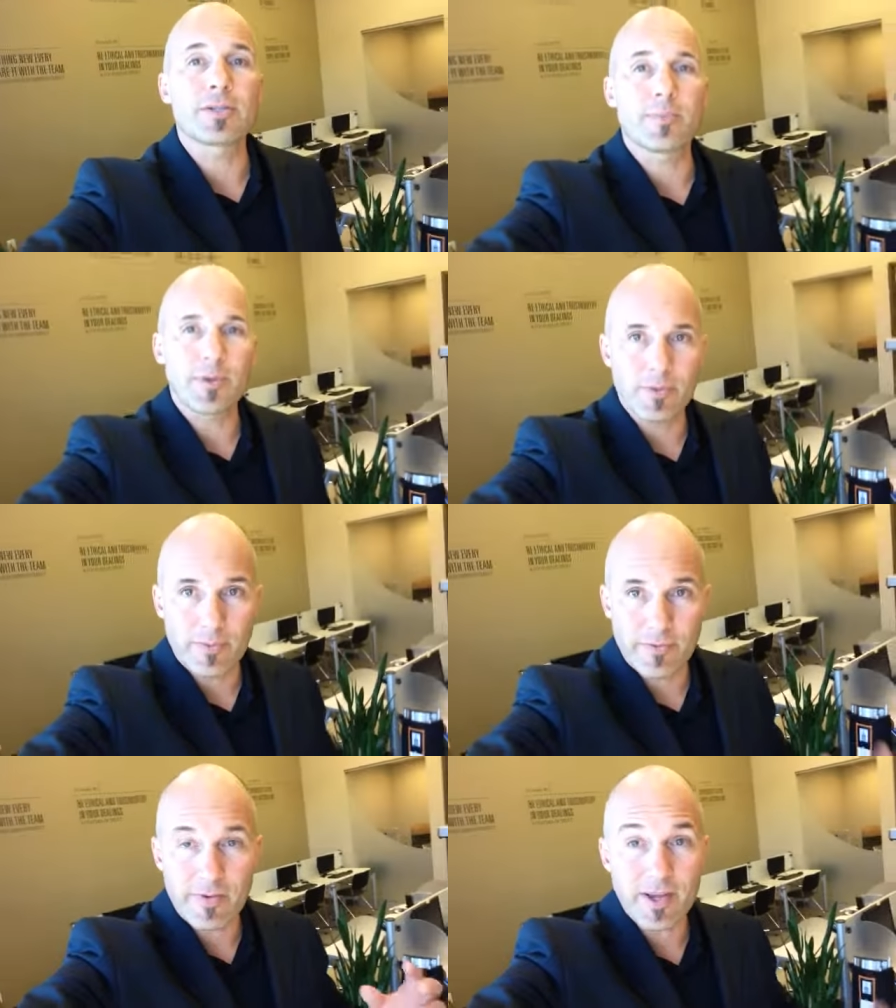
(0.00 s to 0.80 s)
someone who
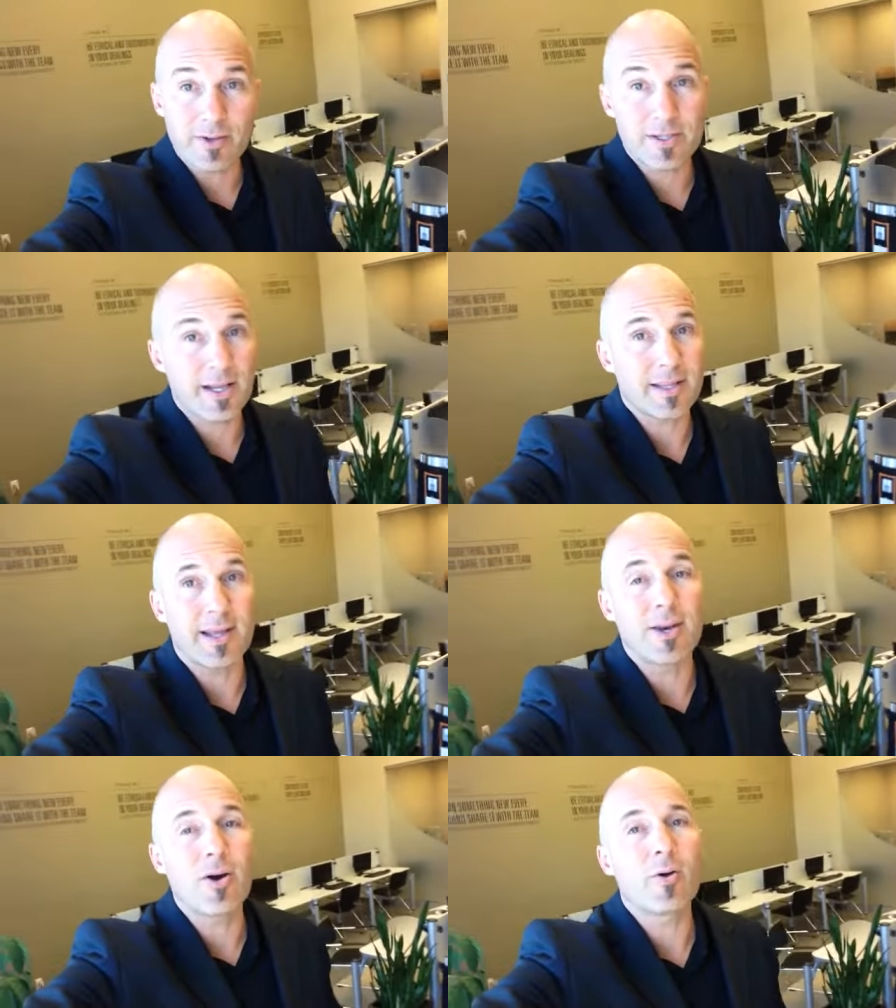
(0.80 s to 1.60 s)
feels like
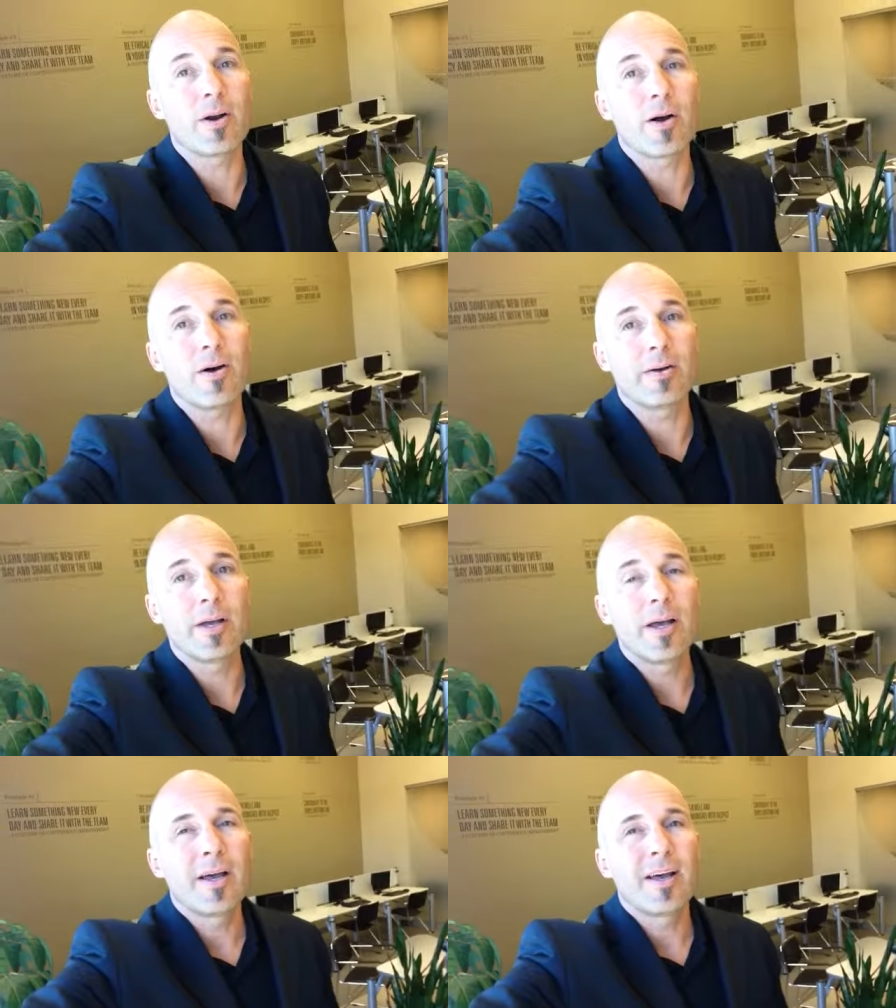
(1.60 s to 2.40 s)
they know it all.